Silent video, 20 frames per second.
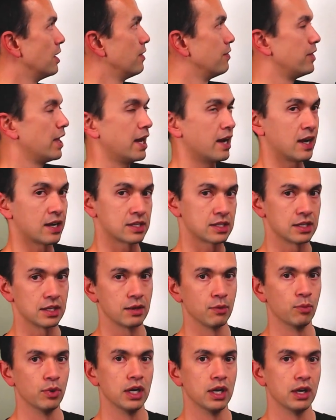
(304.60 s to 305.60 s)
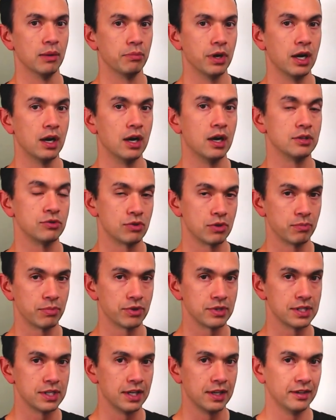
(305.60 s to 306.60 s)
that actually went up
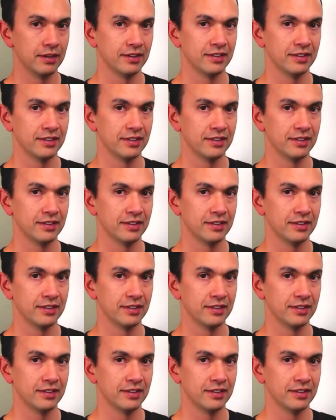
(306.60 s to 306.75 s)
100%.